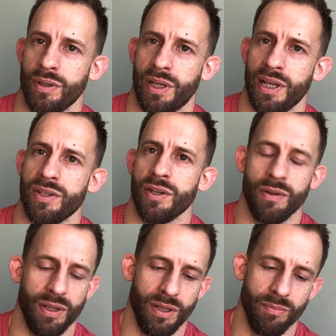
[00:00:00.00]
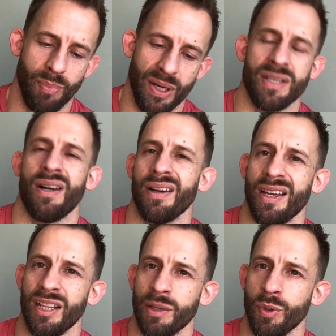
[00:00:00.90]
Okay, so by
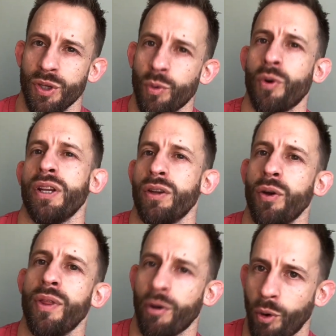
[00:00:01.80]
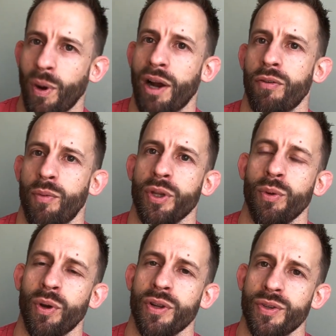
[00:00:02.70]
targeting them, you already know they're aware of what you
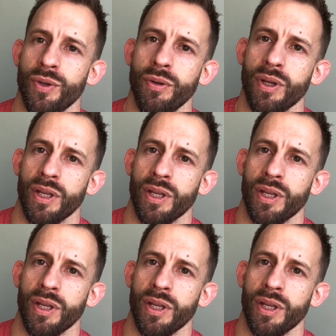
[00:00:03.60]
want to do.